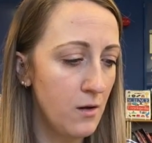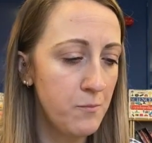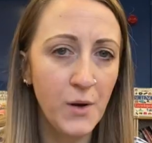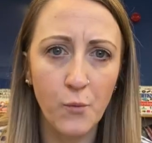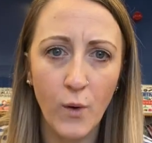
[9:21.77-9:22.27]

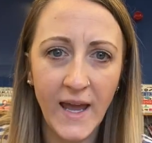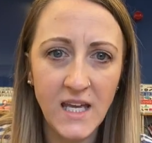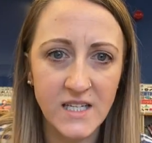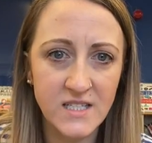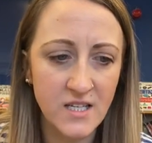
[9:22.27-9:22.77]
But
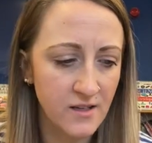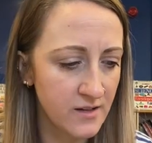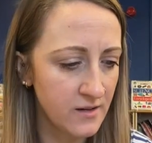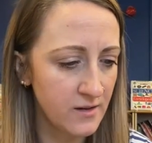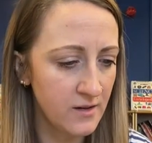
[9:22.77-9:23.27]
wait,
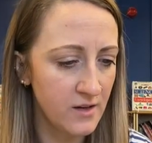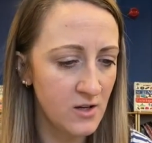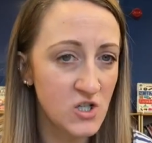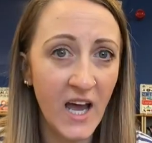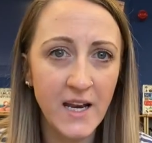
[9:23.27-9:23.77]

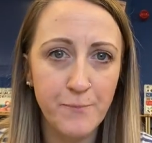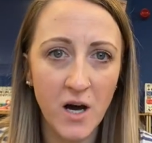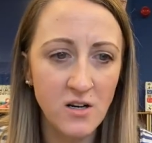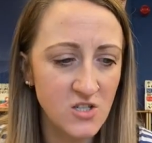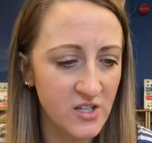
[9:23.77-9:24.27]
she had a
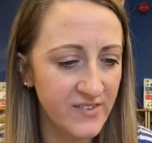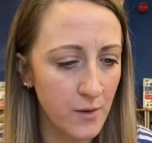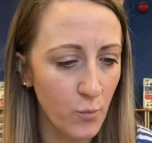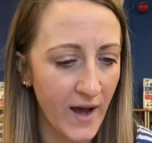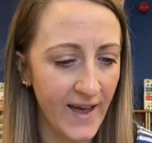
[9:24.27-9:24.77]
puncture
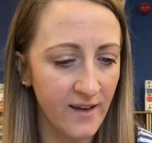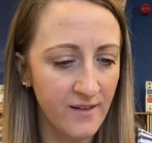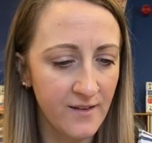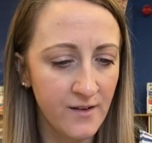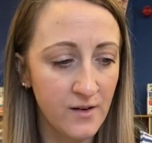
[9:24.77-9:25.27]
somewhere.
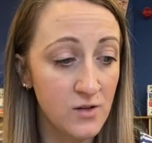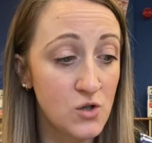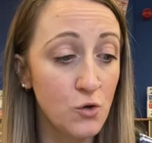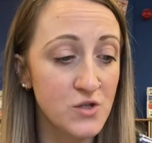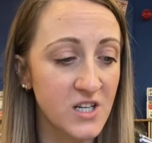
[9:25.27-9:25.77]

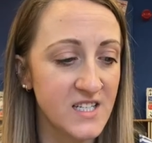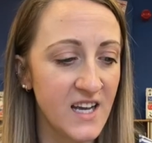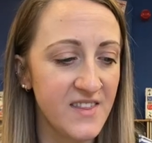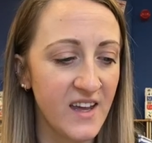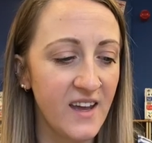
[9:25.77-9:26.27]
George could
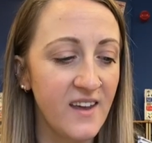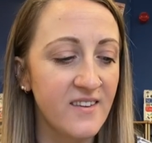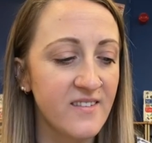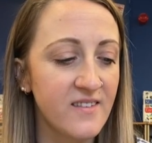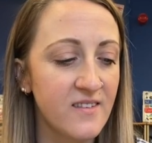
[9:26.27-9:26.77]
hear the
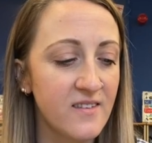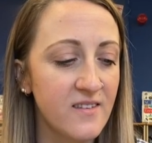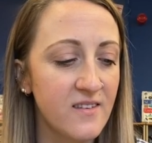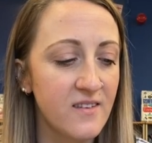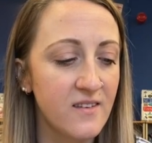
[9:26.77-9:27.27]

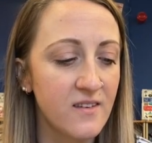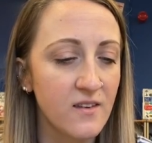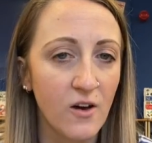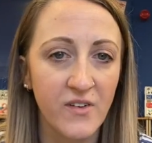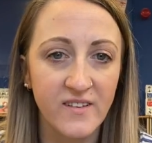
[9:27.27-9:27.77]
hiss
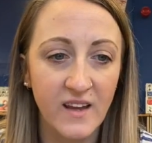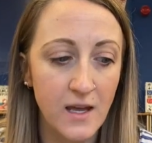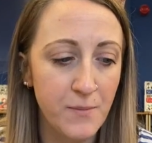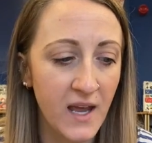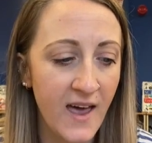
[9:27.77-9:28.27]
of
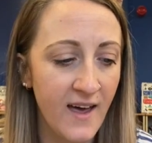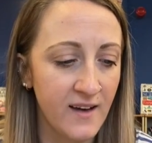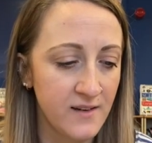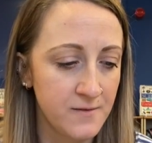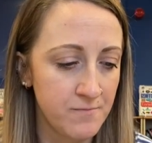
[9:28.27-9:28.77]
escaping air.
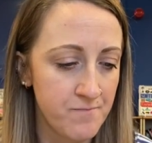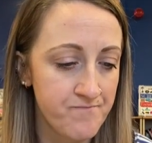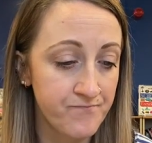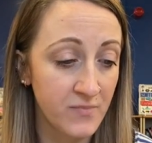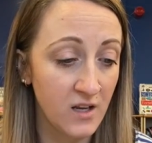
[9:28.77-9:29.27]

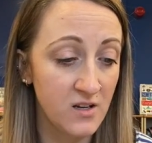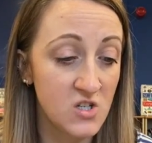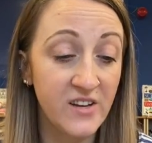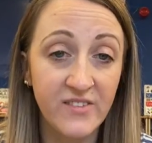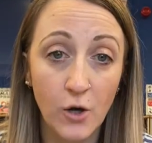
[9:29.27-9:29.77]

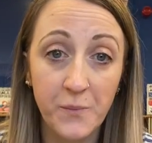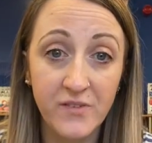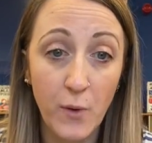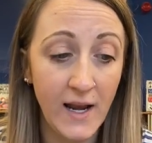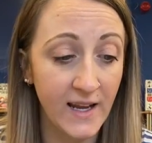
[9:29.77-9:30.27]
She stopped
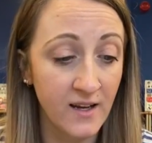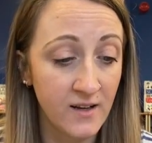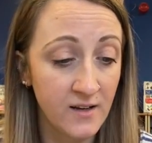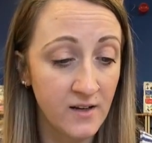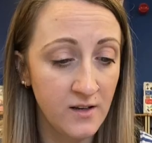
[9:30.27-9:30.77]
swelling.
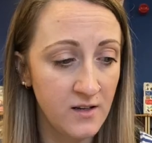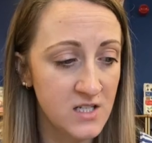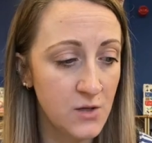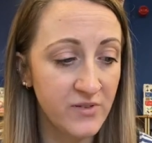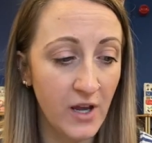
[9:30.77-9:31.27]

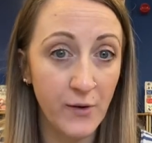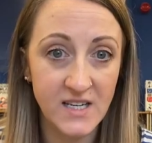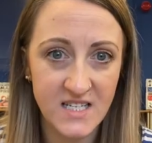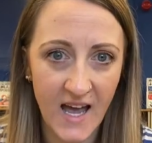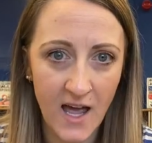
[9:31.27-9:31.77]
She was going
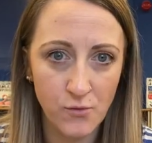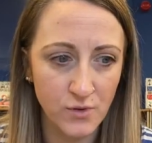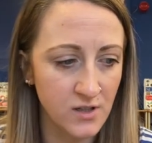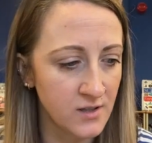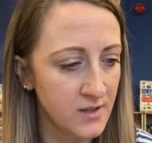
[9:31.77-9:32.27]
down.